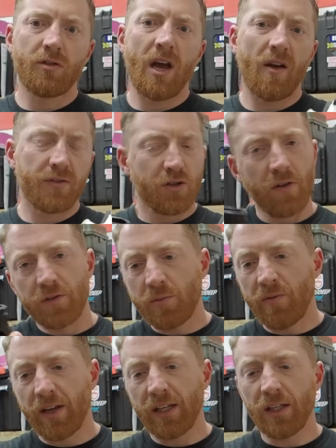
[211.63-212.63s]
now I've serviced my
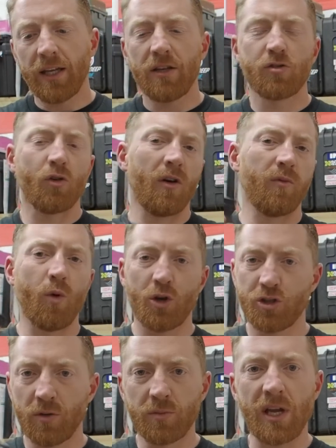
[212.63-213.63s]
regulators or I've
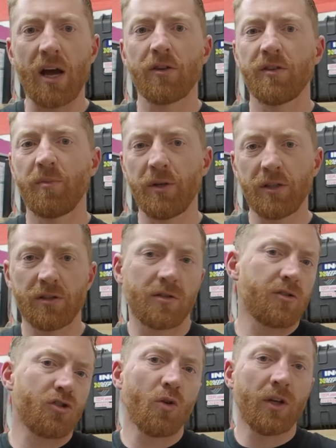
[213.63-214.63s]
washed them down, they've been
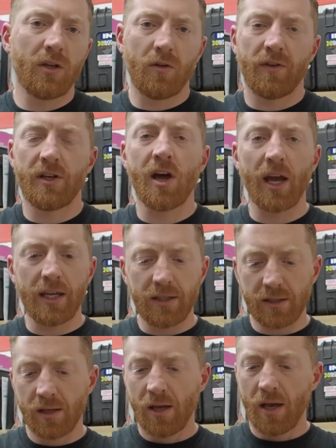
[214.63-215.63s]
soaking
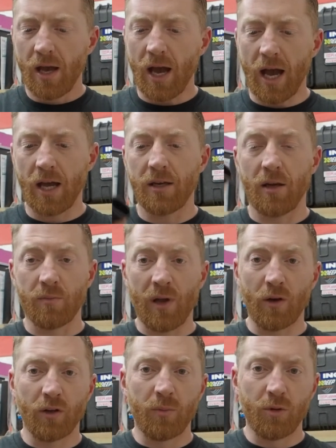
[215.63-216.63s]
overnight and I'm
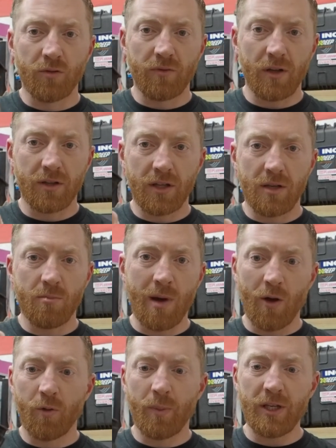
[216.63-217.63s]
now going to put the, the
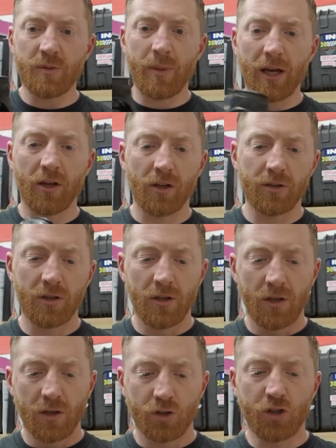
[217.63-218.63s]
mouthpiece back on.
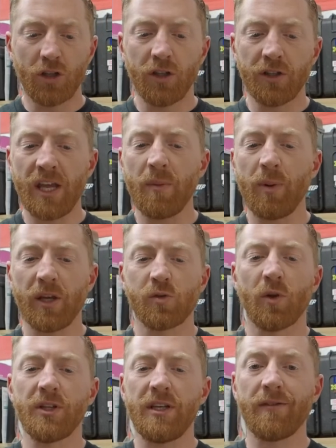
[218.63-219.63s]
And certainly on the Apeks
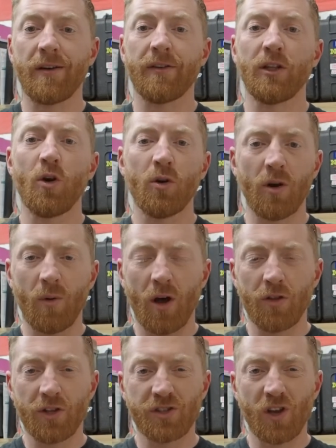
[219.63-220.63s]
one they either have a logo
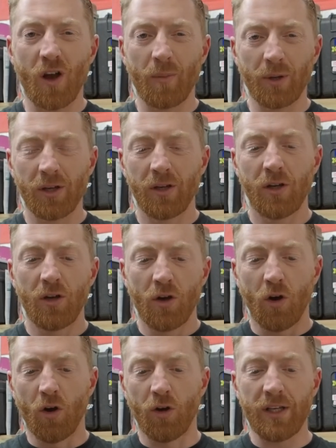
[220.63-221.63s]
on the top
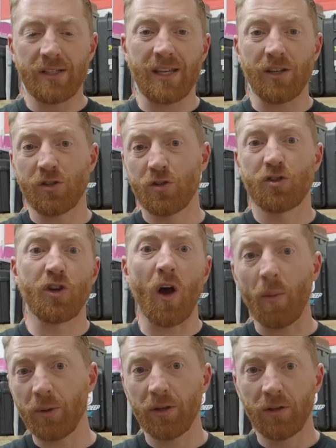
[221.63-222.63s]
or it says top.